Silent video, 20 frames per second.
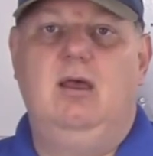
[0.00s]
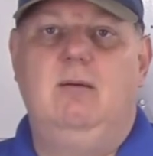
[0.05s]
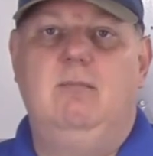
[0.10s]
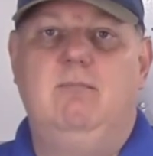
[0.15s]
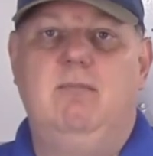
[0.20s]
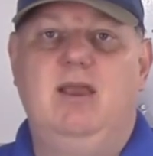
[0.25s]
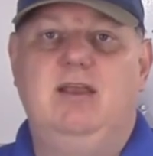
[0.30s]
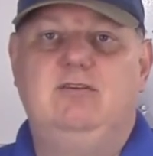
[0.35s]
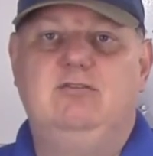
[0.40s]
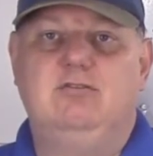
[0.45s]

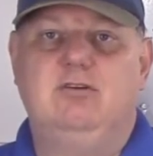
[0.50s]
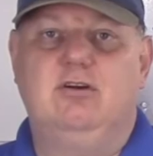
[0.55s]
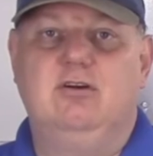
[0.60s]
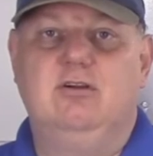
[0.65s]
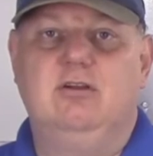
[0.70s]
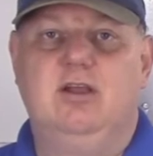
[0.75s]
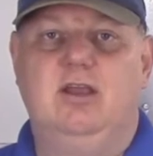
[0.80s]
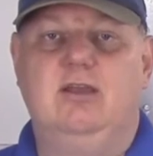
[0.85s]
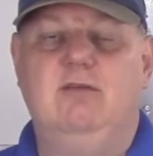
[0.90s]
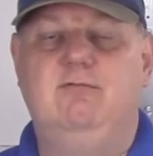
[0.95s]
Make sure
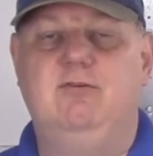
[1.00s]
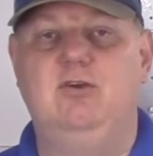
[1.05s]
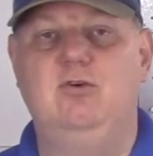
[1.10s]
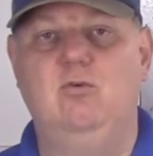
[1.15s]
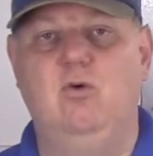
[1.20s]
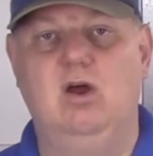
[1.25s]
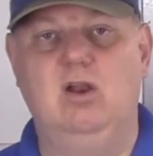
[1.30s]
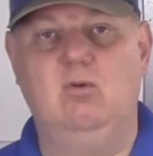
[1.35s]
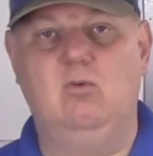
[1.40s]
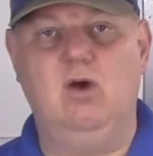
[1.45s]
if you
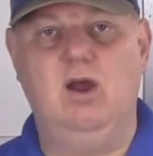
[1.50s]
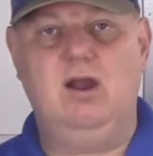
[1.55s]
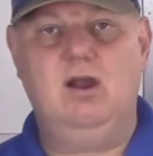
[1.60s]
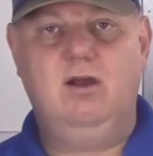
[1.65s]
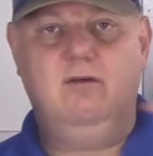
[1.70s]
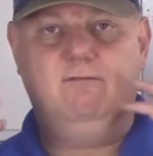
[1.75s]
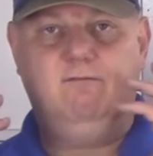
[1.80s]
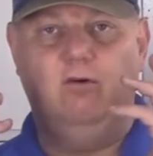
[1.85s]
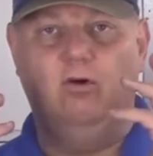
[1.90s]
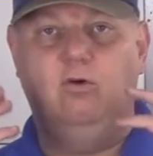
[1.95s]
want to wear
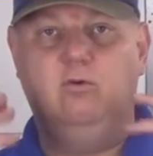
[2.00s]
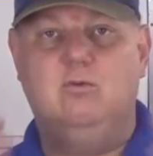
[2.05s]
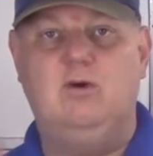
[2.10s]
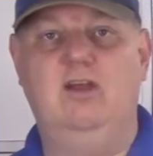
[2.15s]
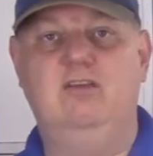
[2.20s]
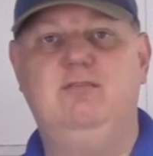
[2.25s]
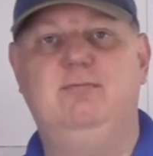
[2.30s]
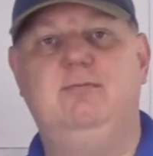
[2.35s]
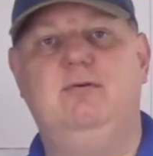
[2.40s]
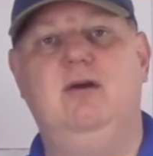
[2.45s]
a full
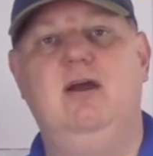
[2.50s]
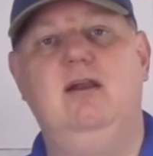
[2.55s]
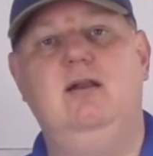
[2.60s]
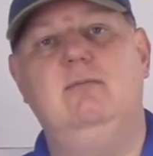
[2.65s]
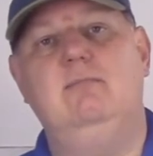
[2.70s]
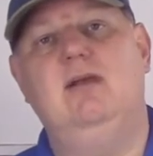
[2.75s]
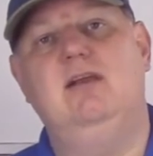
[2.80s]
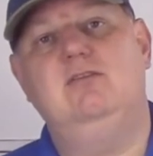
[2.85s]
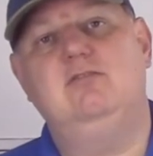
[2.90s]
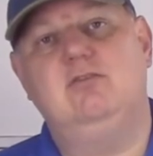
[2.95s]
respirator,
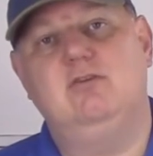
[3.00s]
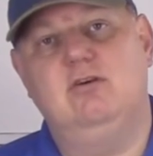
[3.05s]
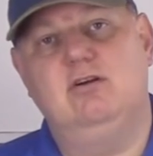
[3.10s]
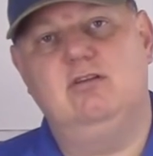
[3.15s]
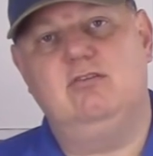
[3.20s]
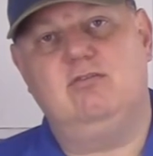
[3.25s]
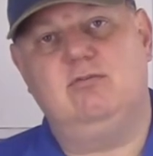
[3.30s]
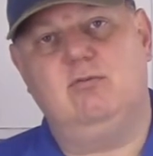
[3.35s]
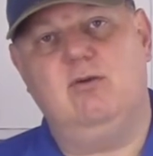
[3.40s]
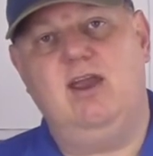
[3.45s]
make sure
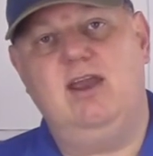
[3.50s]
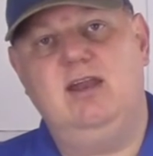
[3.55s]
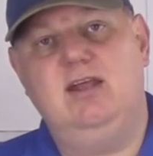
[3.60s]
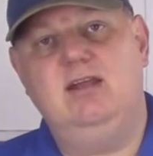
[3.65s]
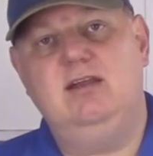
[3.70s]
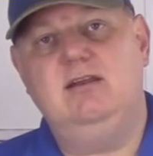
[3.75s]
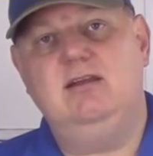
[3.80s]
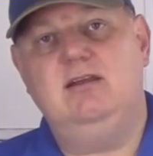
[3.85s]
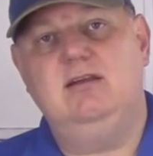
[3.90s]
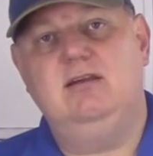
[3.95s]
it's
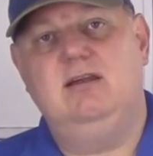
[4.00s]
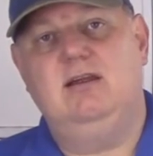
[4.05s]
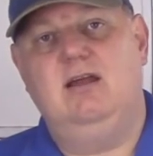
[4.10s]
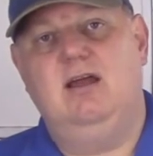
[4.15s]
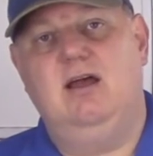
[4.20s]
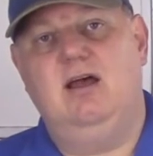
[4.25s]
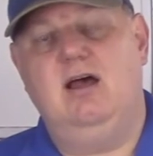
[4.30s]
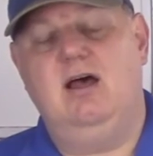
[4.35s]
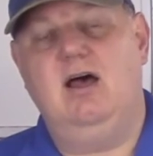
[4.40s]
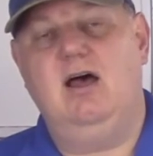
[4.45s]
rated
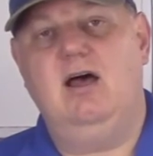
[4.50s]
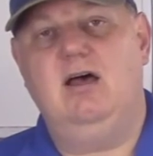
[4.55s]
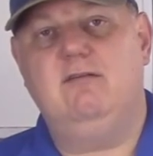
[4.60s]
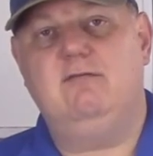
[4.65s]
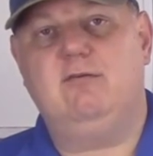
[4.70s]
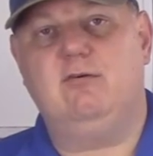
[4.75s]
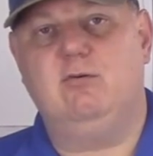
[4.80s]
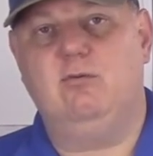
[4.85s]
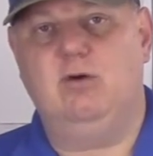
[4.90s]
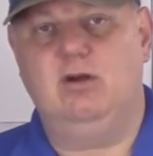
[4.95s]
for
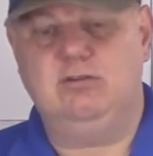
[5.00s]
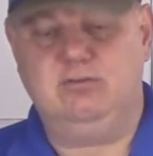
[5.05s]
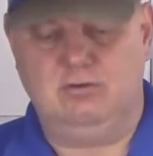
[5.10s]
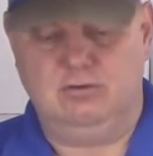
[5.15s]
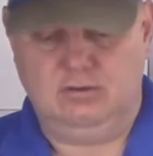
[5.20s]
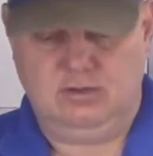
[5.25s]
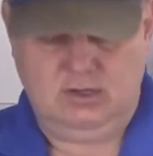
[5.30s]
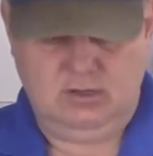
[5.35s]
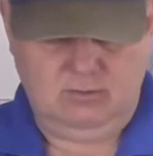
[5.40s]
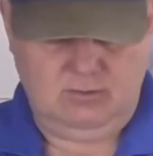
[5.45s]
what you're
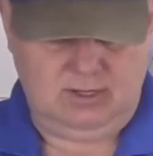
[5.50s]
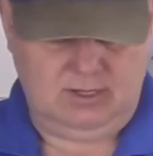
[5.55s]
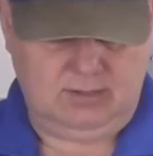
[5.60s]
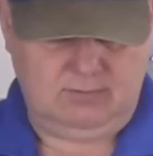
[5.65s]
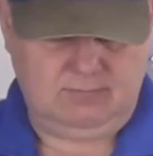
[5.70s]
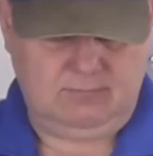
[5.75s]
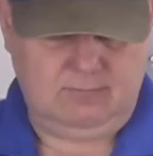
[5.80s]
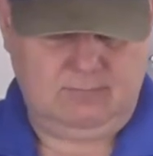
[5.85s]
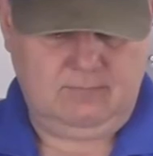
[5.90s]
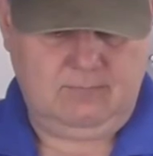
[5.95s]
doing.
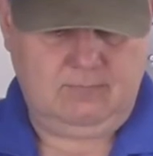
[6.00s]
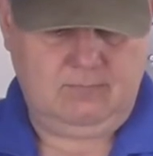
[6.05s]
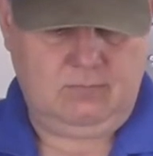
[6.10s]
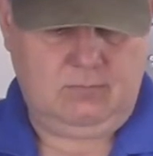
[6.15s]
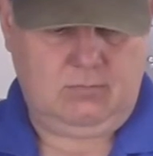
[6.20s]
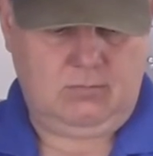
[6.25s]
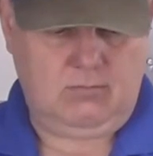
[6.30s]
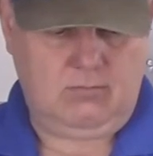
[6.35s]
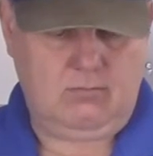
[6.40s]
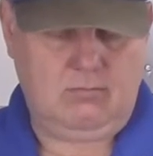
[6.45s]

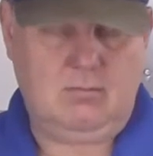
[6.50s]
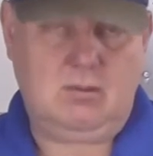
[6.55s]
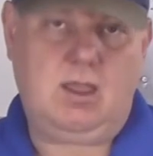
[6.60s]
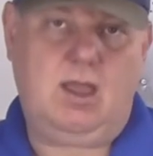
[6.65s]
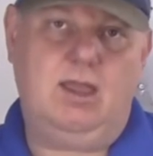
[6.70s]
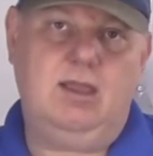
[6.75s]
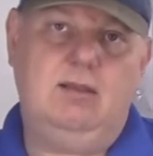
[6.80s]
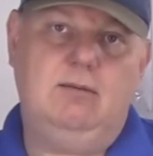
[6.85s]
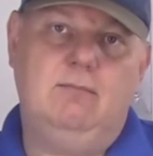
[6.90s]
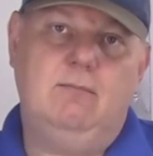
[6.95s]

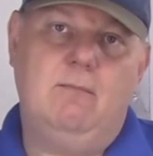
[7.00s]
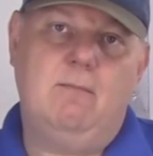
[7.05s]
Okay?